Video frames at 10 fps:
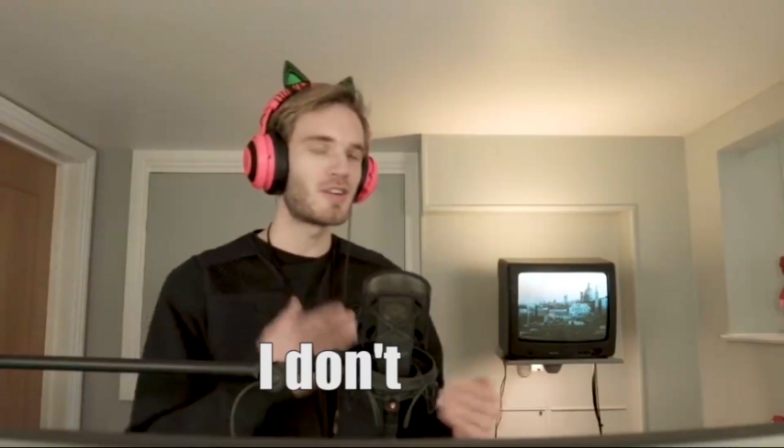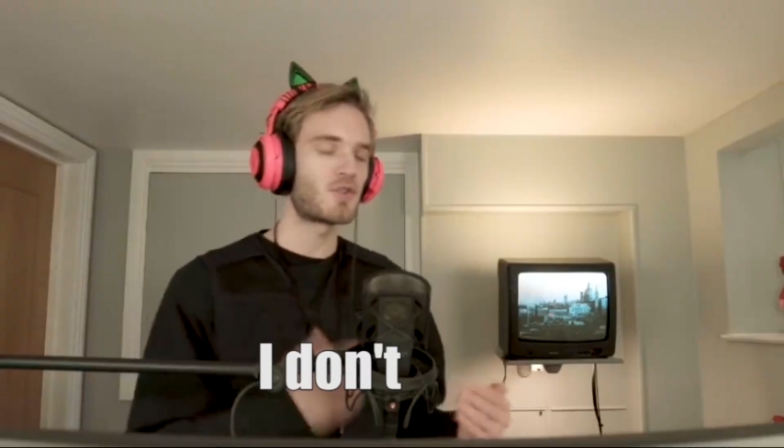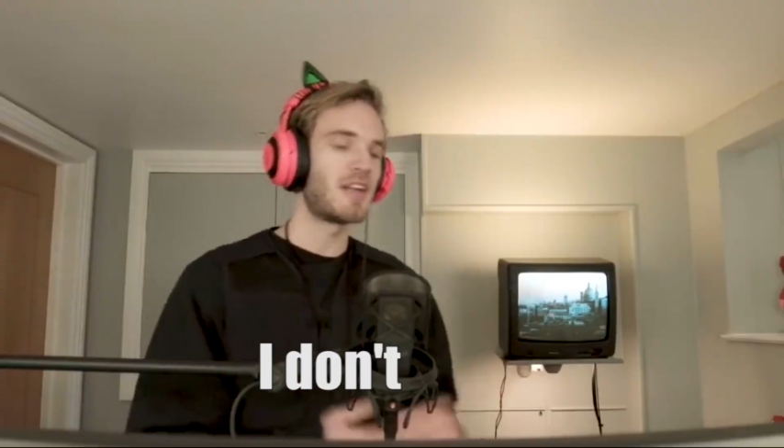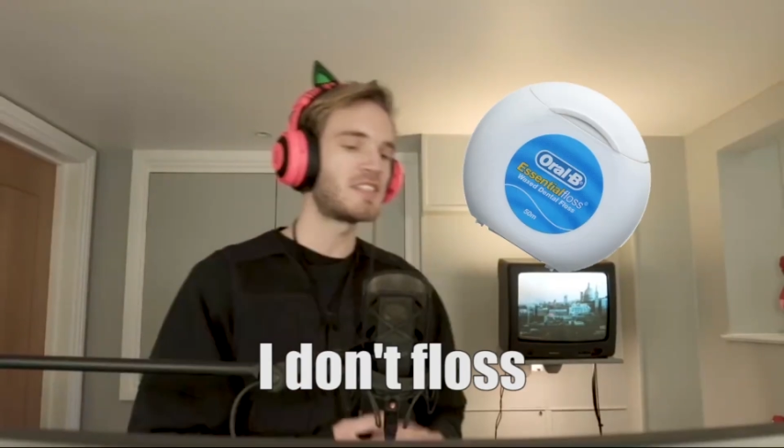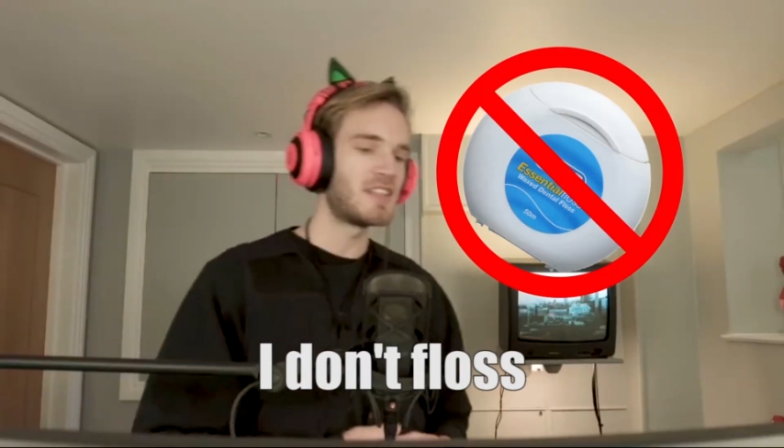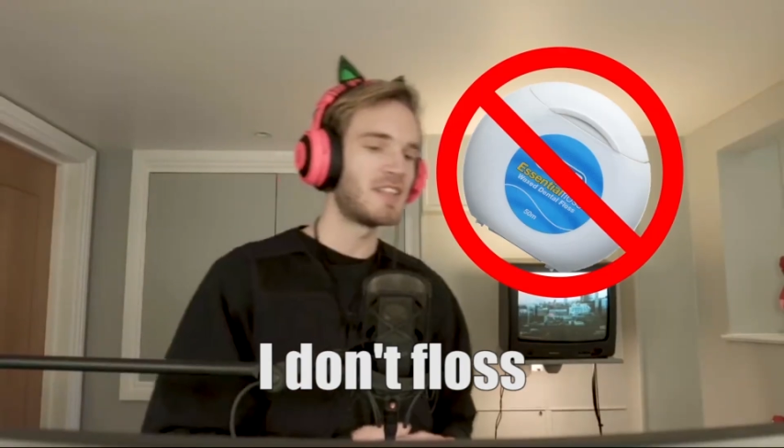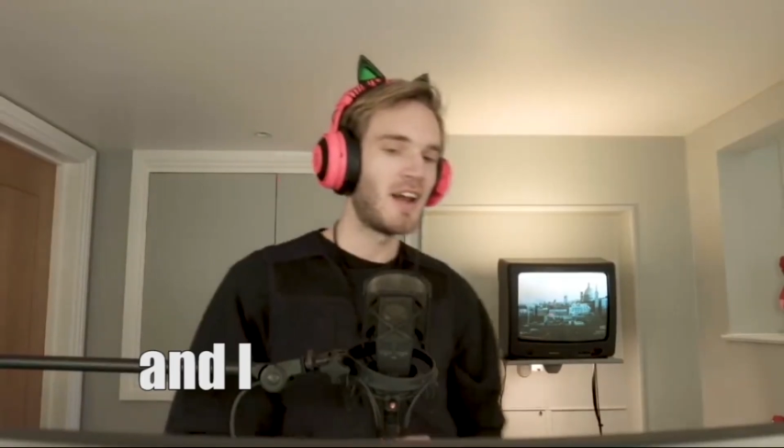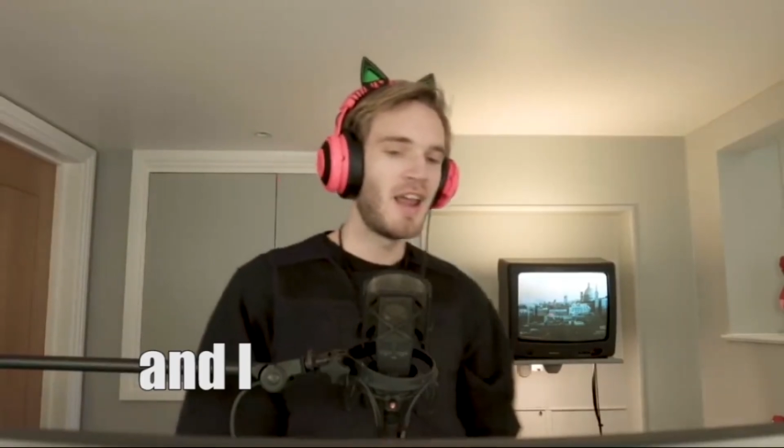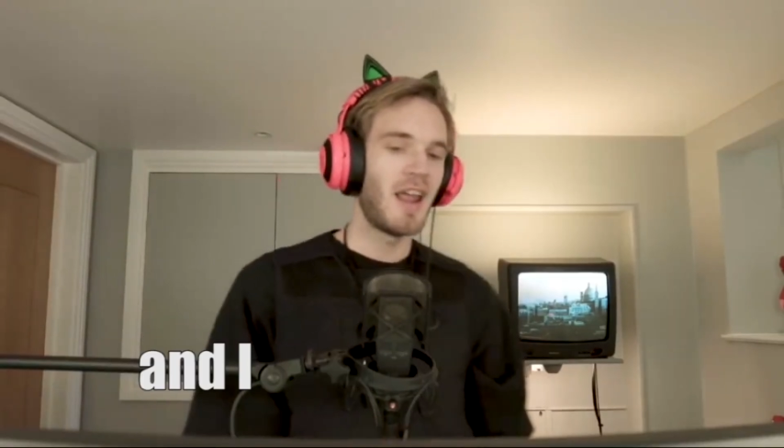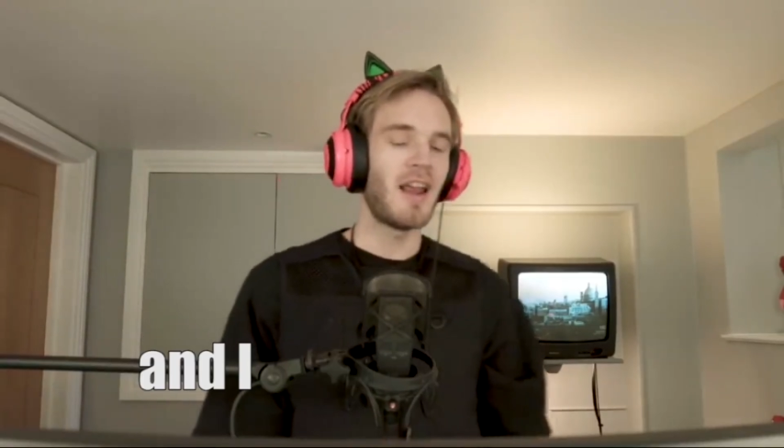I don't
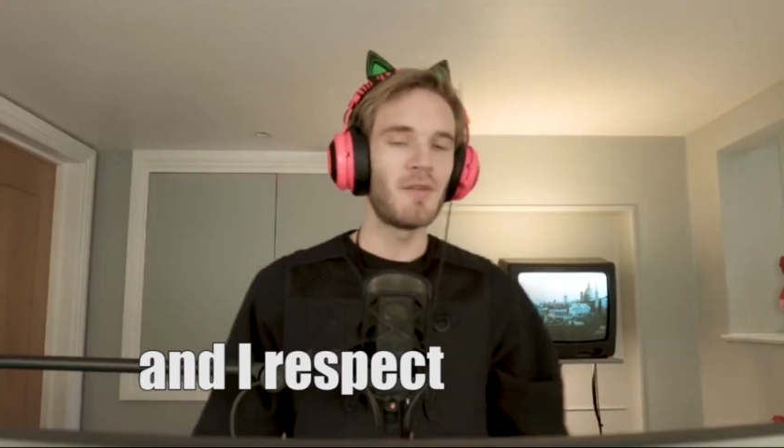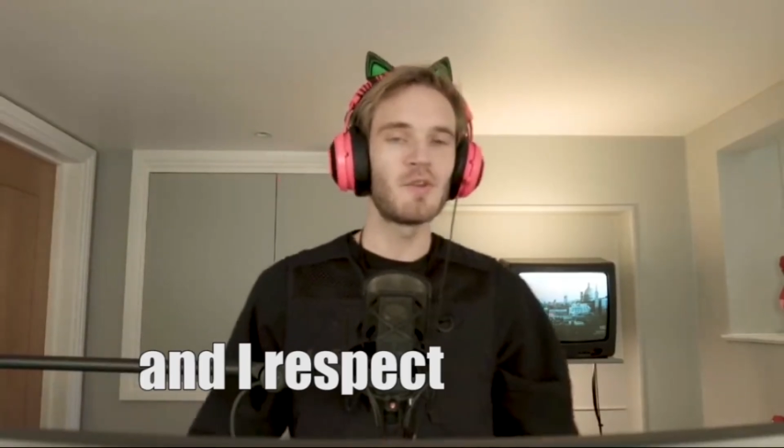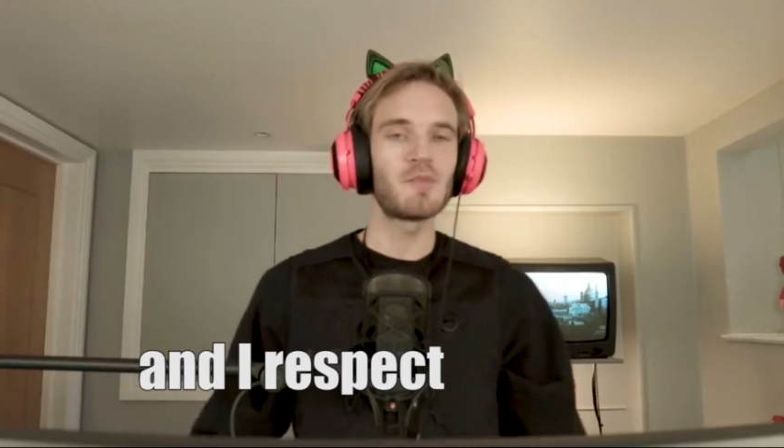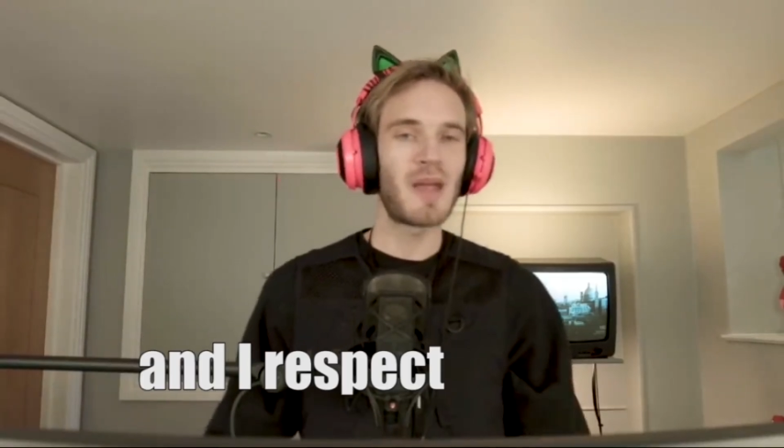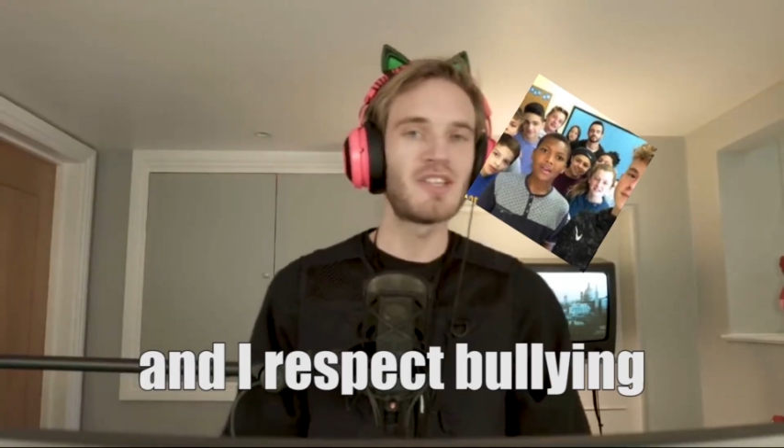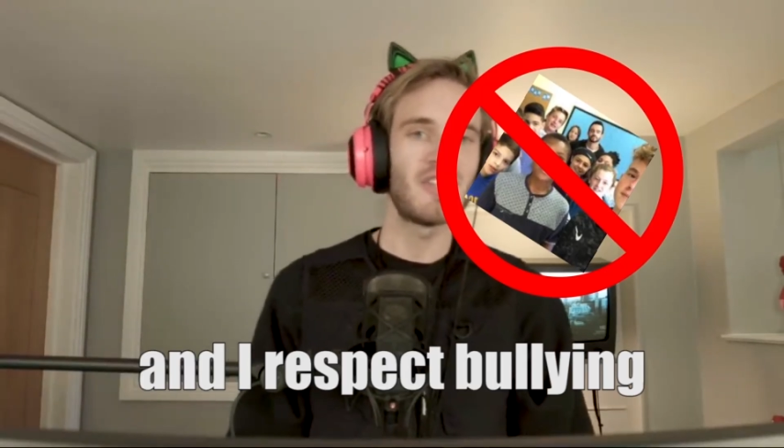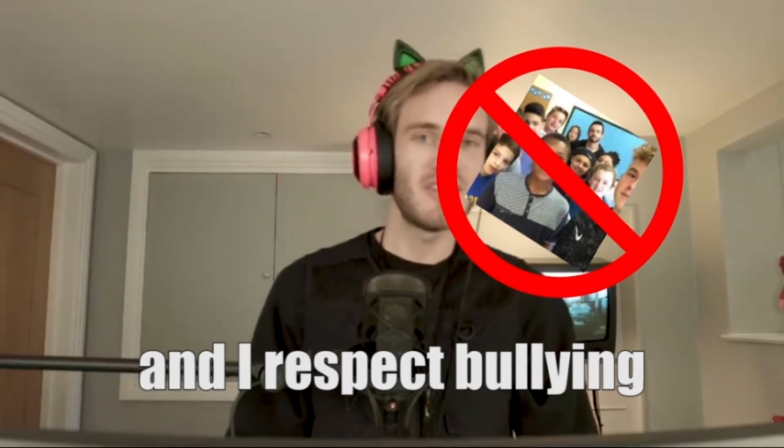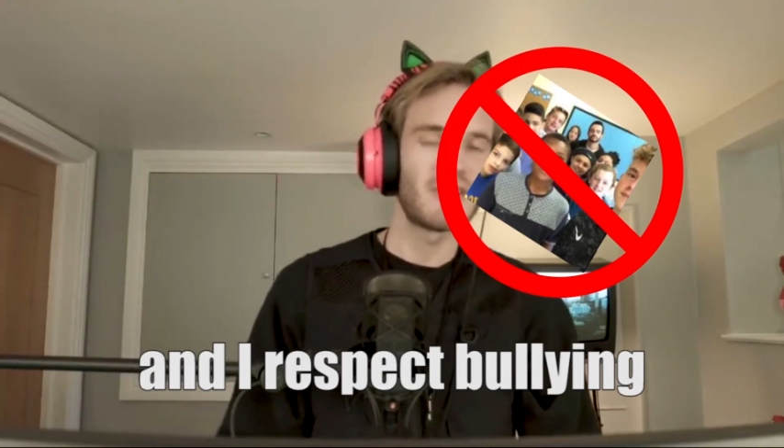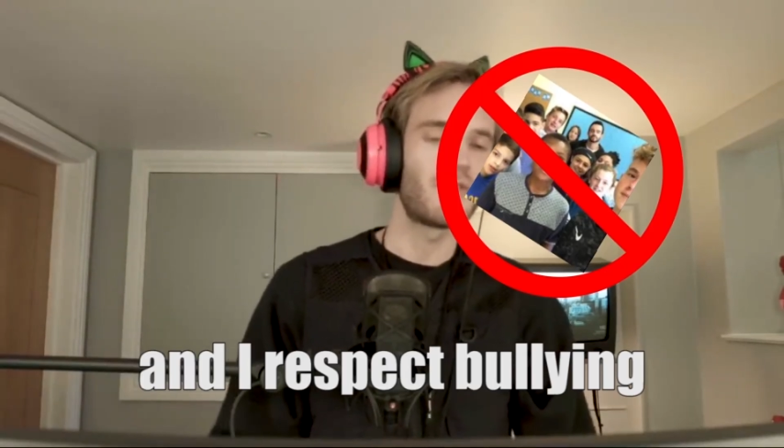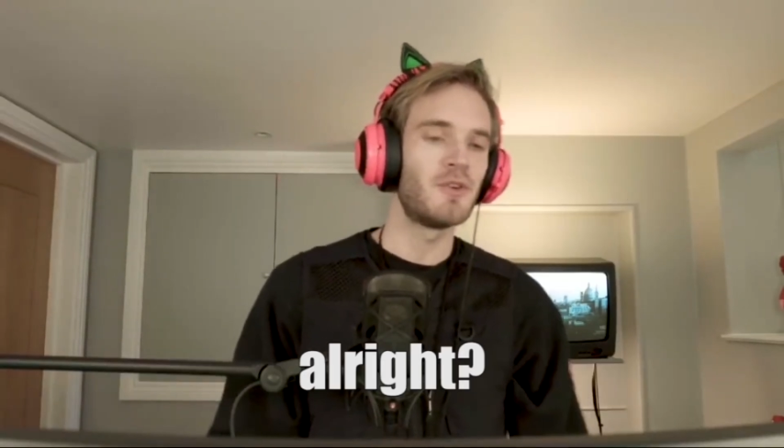fly, and I respect
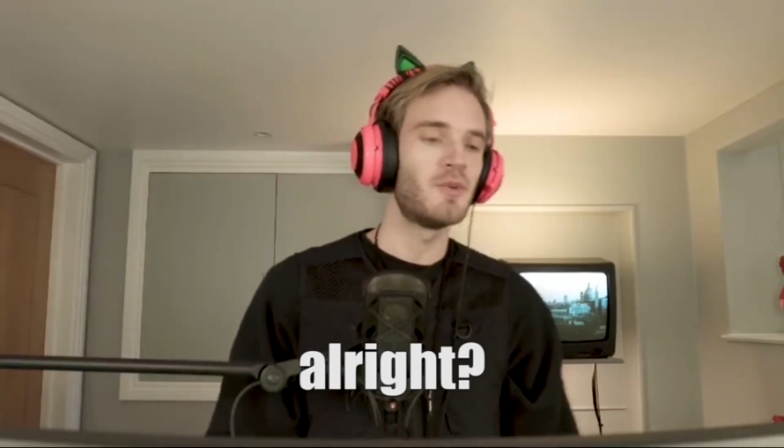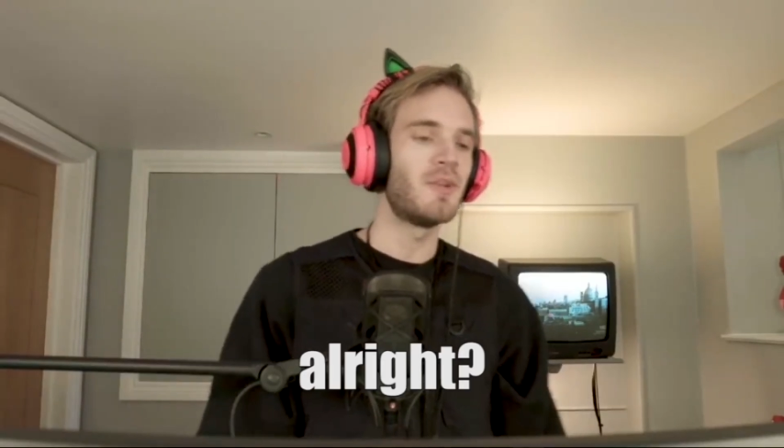bullying. All